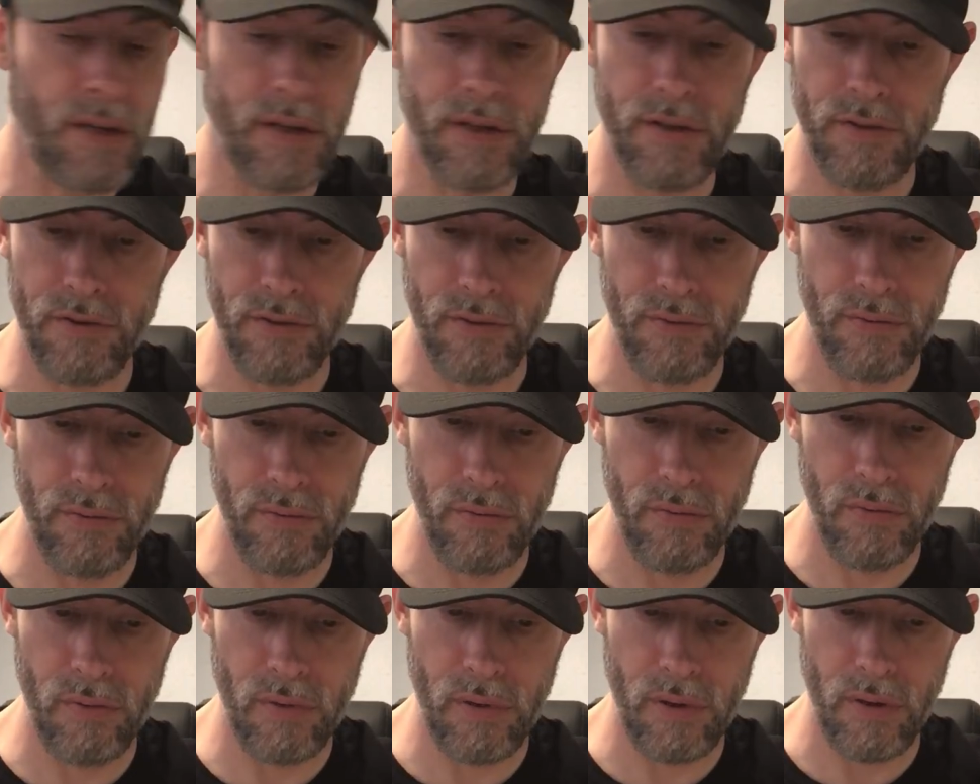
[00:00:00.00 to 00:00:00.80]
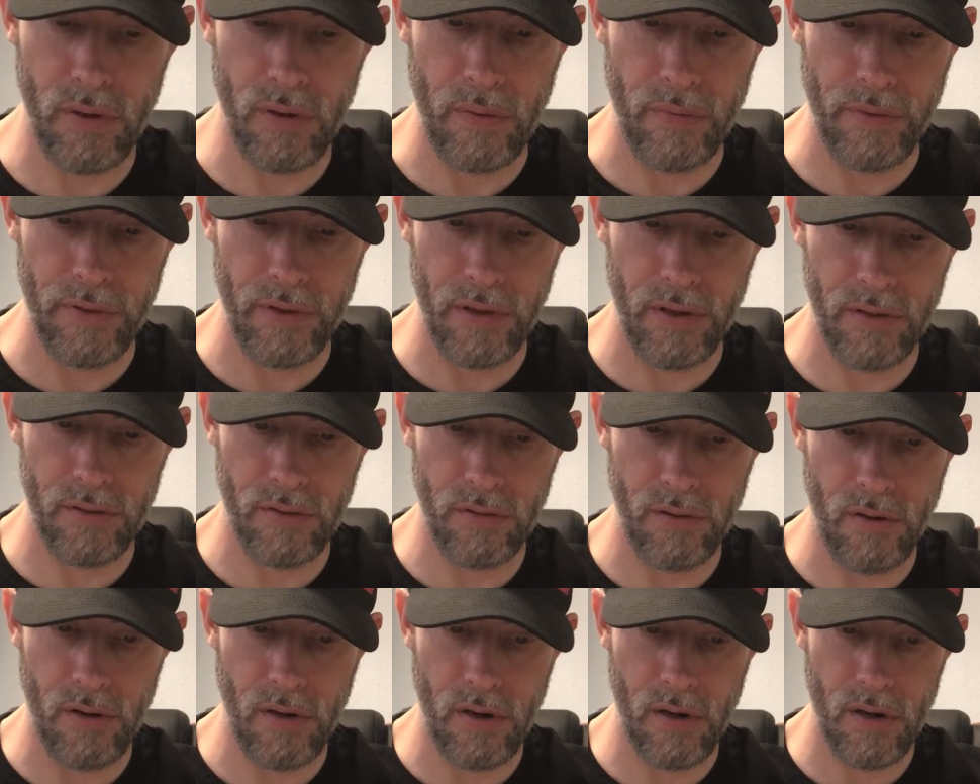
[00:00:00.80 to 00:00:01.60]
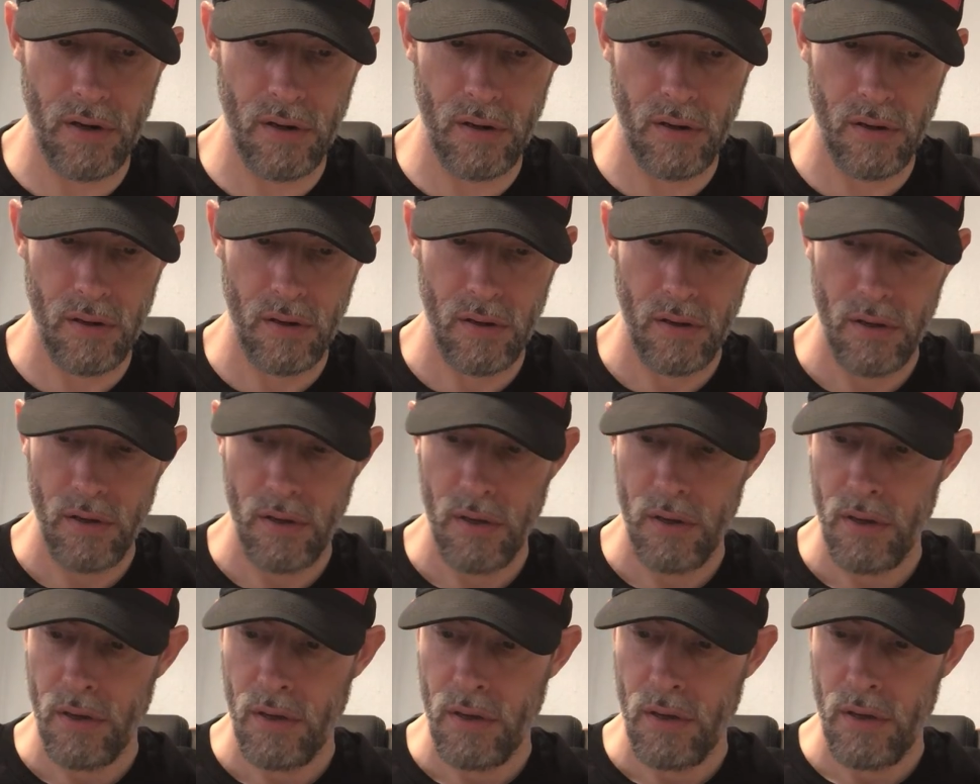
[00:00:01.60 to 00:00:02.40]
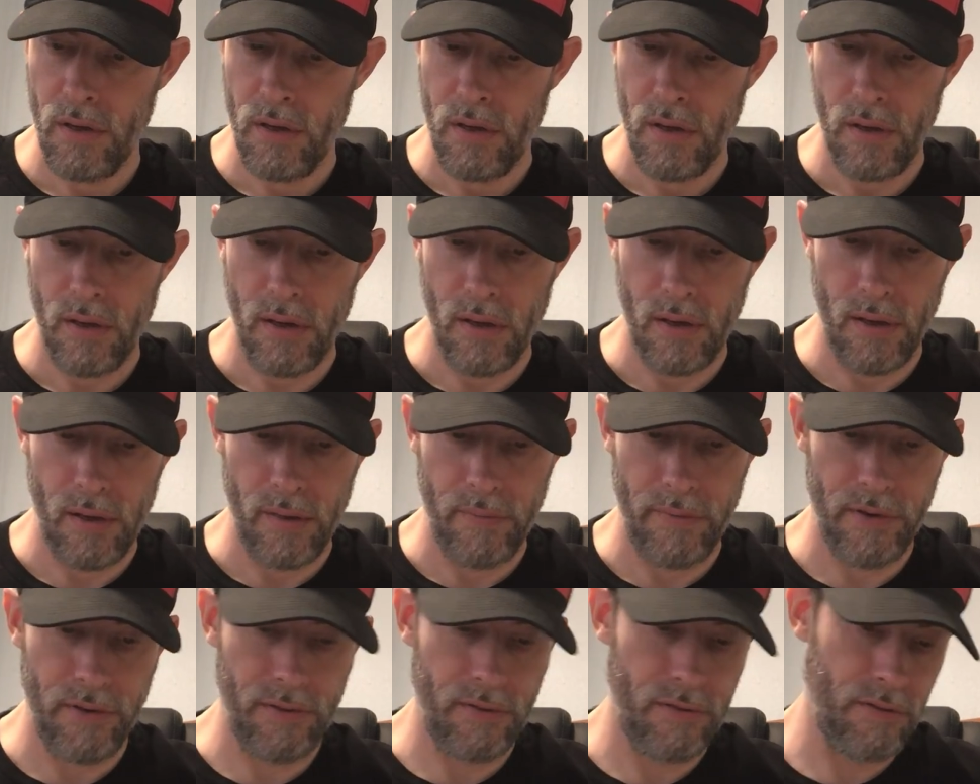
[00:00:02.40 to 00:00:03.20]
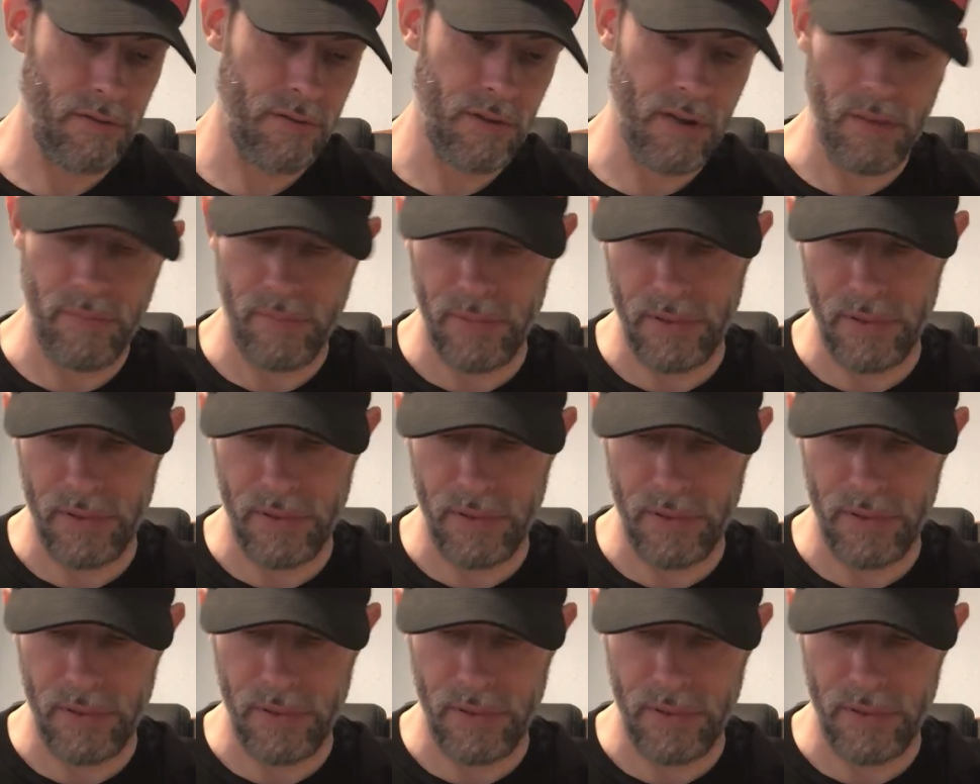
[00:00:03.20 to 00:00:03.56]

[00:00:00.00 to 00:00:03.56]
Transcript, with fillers: in it too uh, with the guitar. Um, but it's just on